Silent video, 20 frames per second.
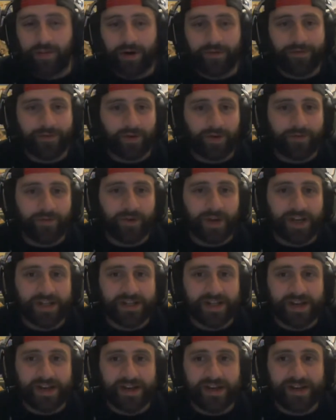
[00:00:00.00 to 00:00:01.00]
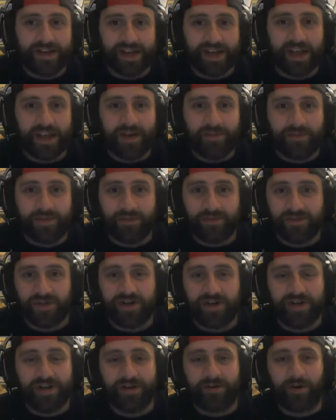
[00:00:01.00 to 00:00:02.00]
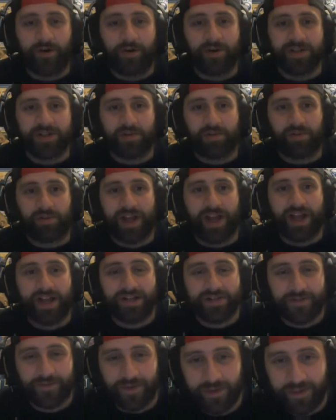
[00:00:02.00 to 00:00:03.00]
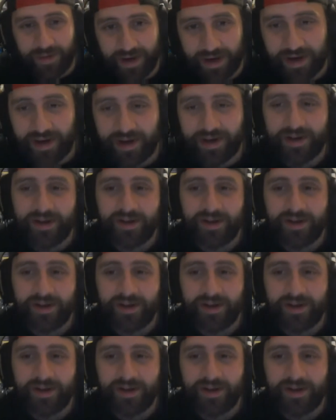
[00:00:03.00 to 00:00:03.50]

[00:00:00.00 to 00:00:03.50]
Buffalo if you guys head to the game. I'm sure he always oblige a free beer.